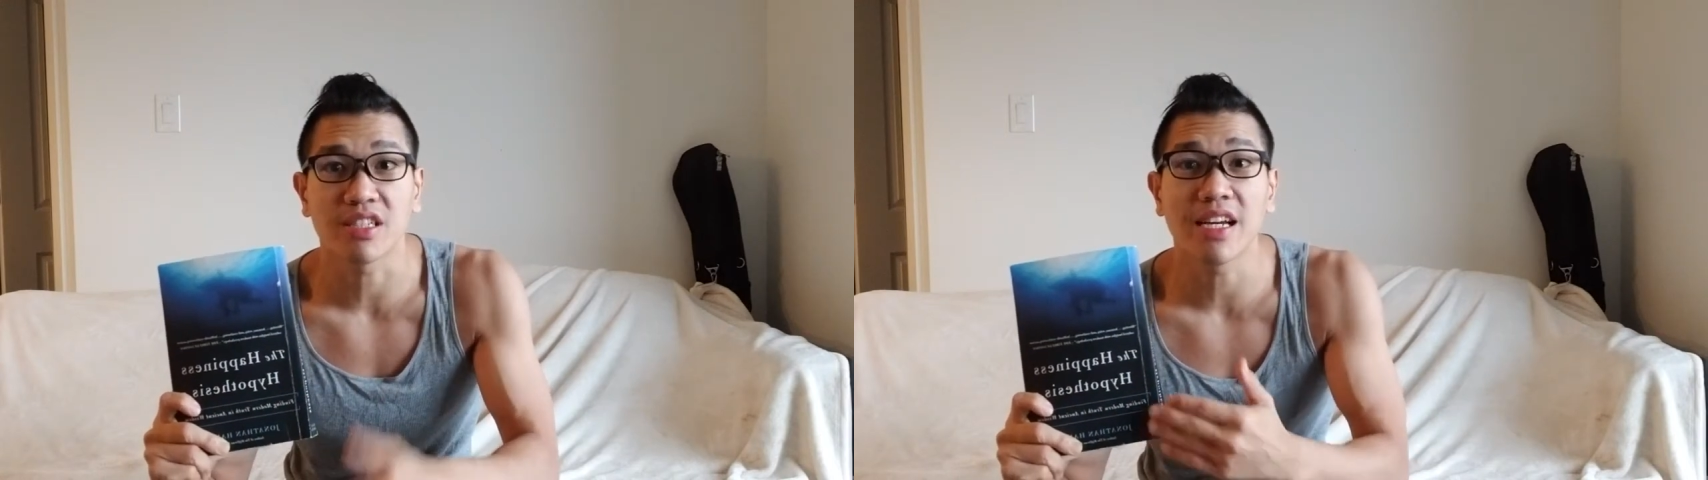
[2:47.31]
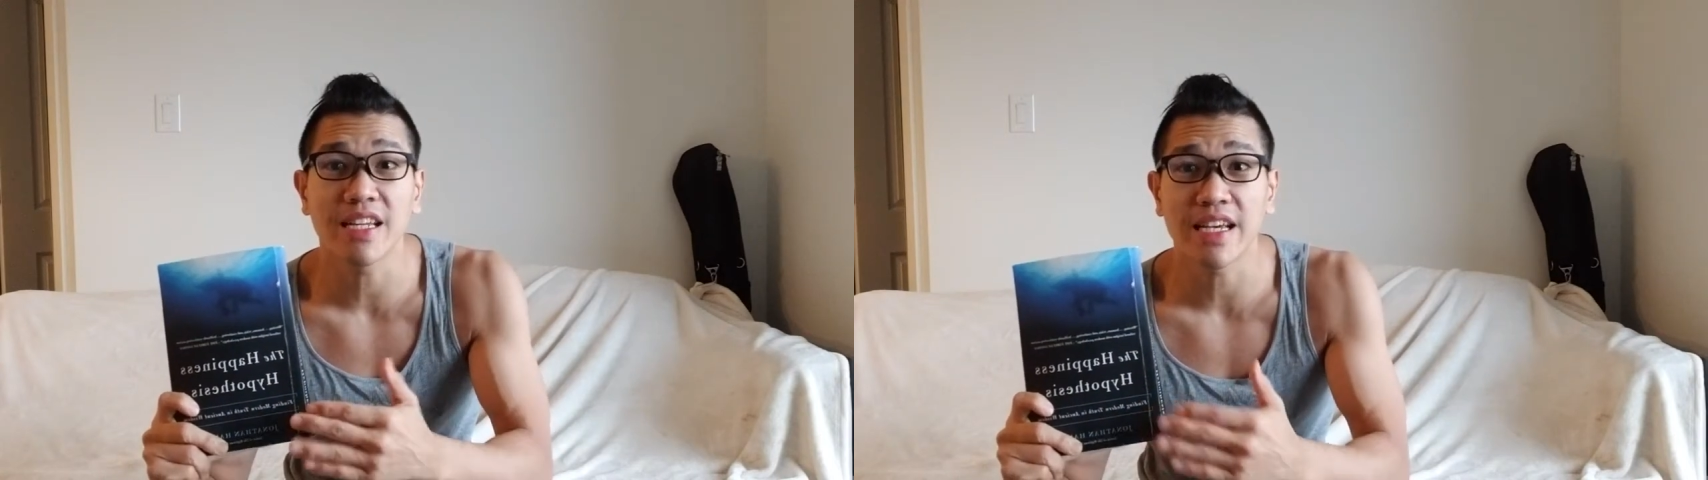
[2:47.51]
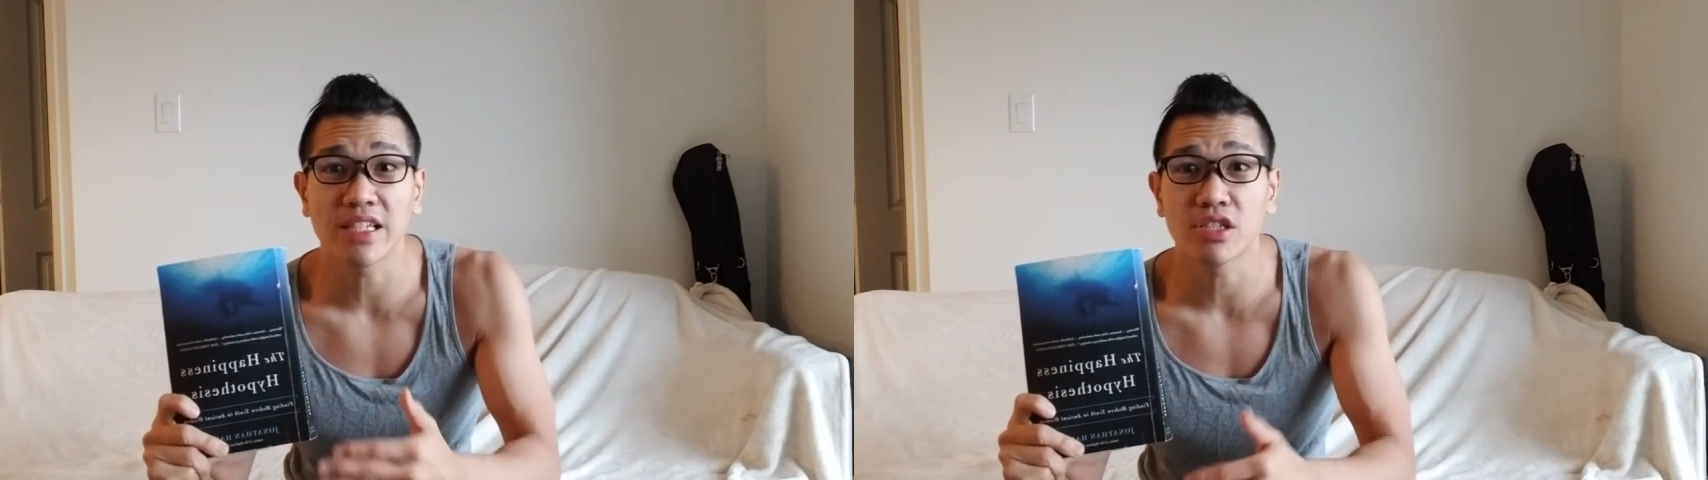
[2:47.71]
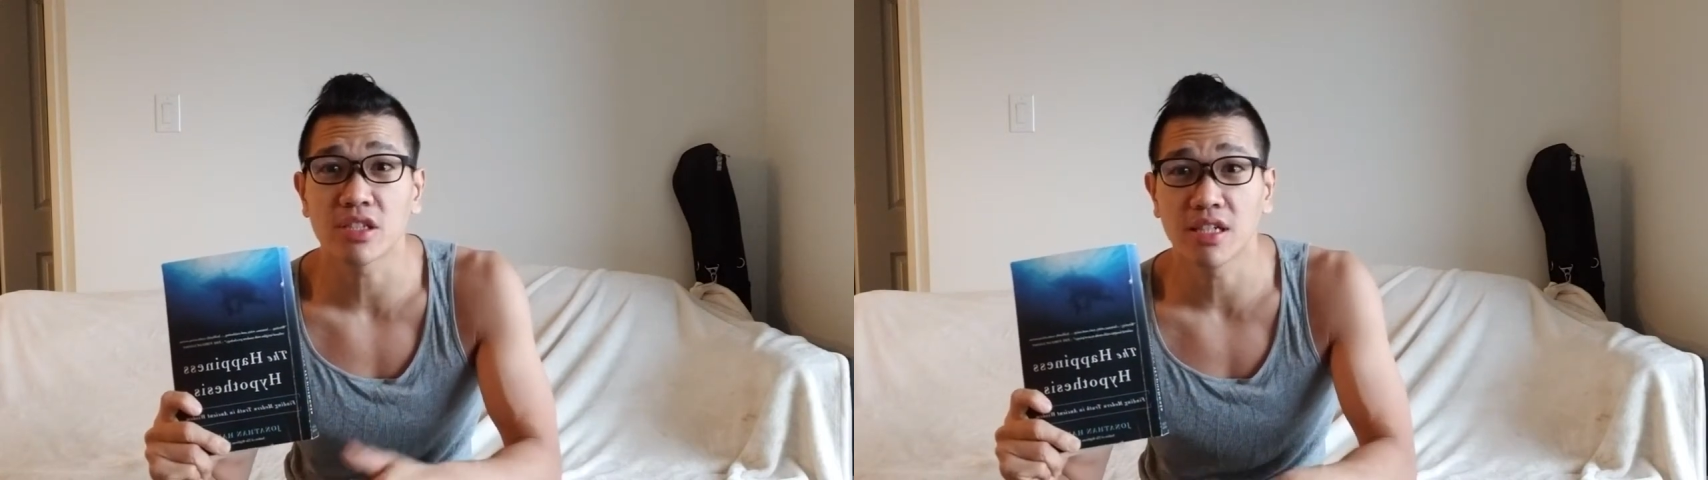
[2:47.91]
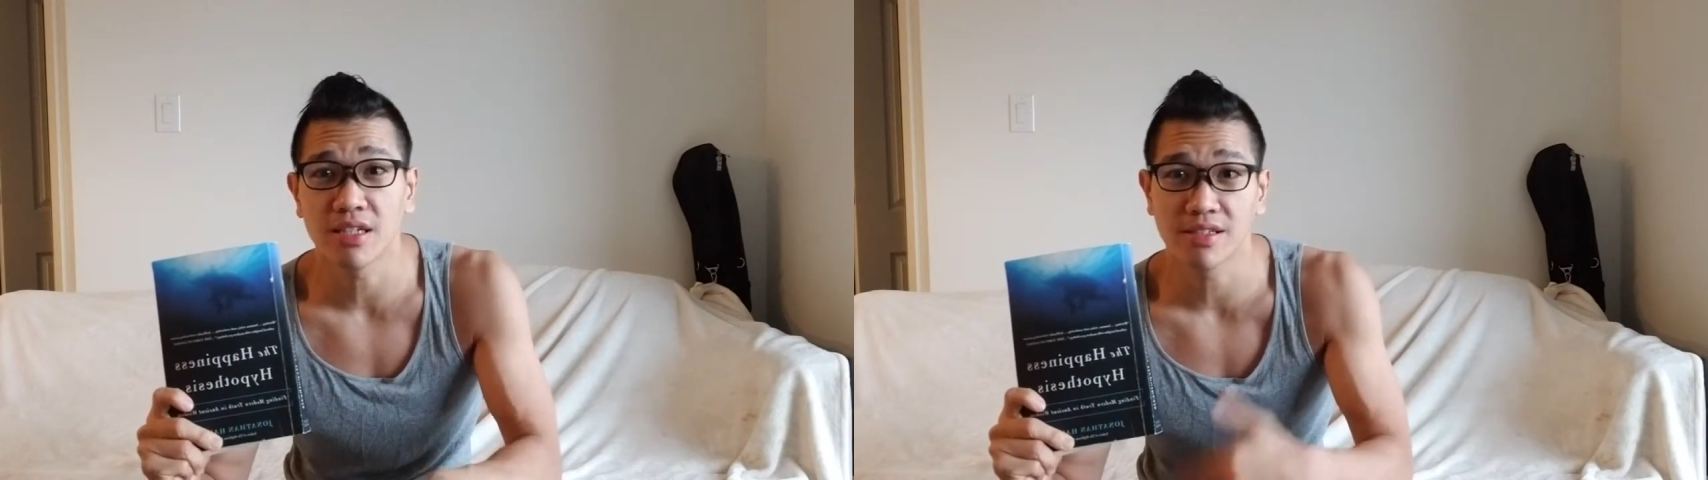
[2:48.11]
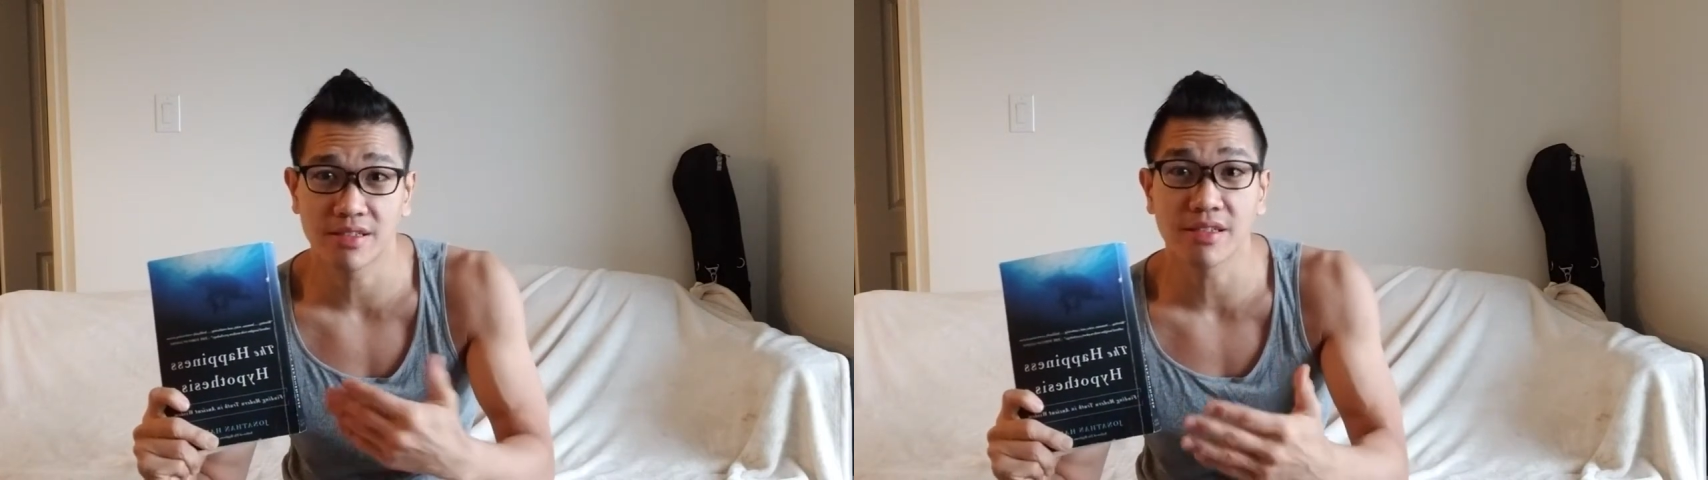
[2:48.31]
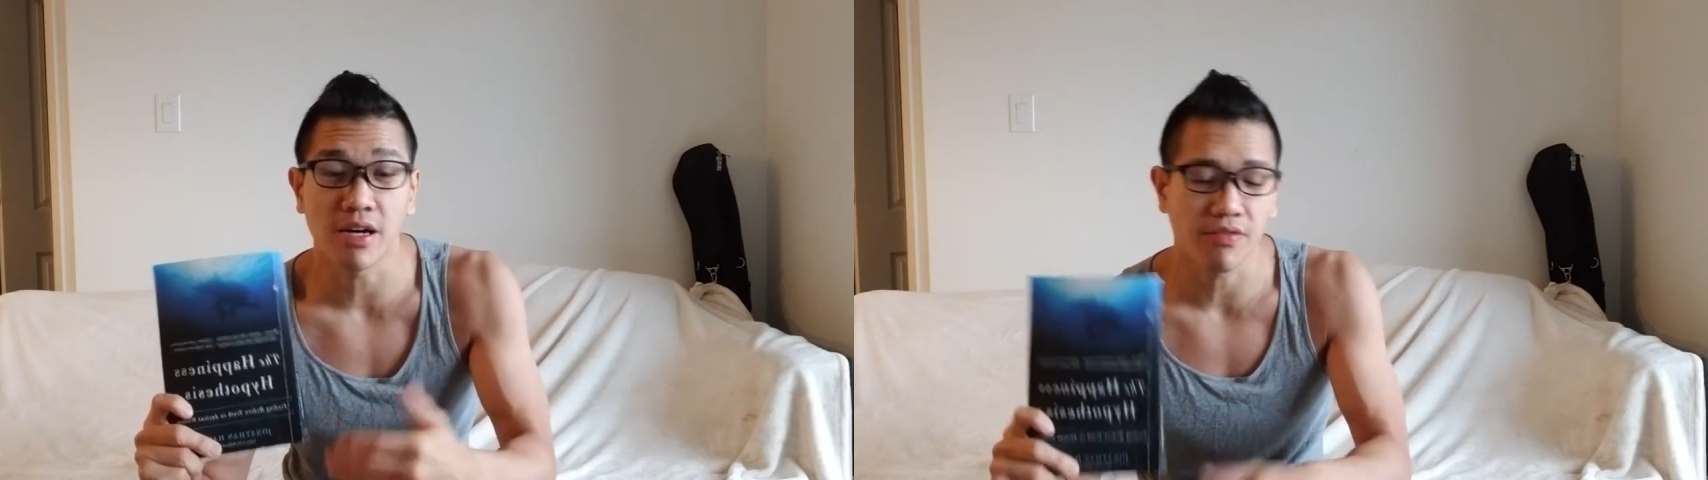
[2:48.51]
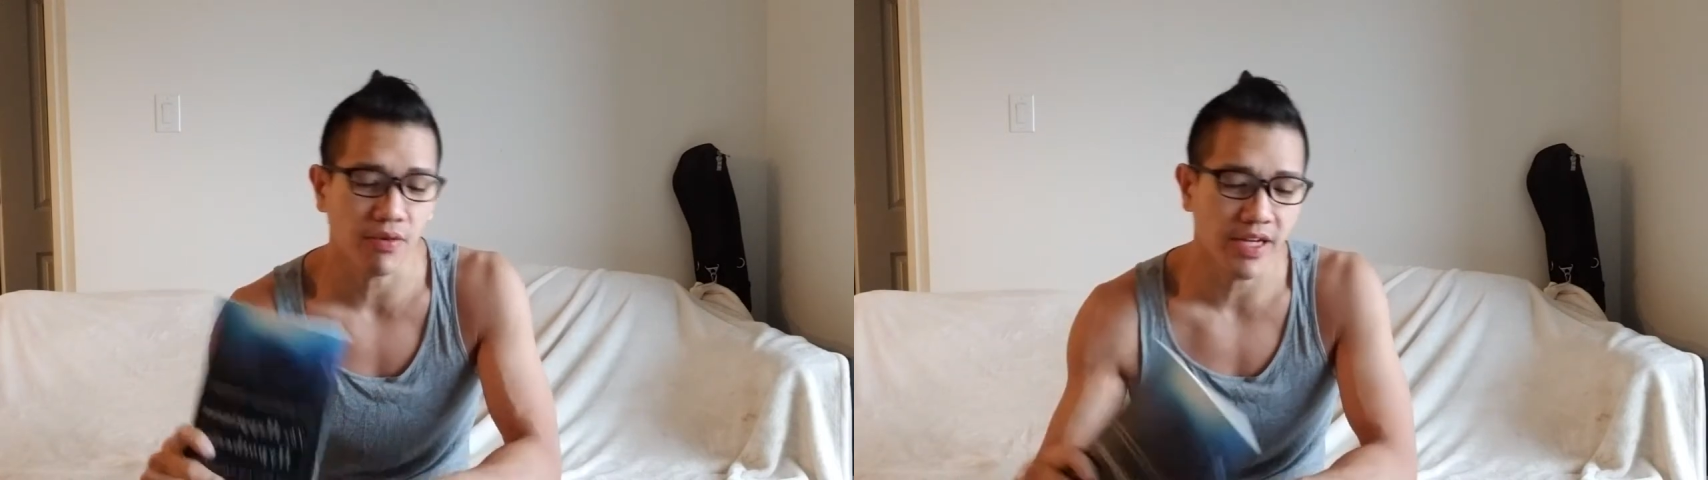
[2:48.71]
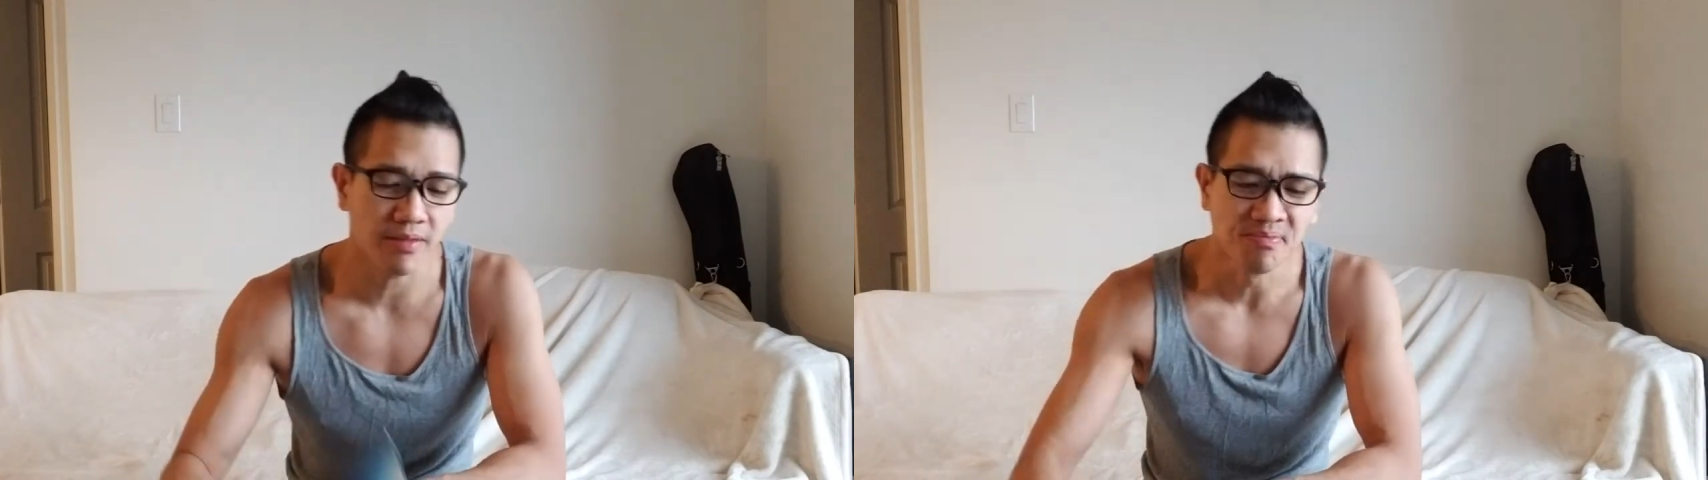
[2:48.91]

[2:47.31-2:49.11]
cutting edge uh, stuff, right?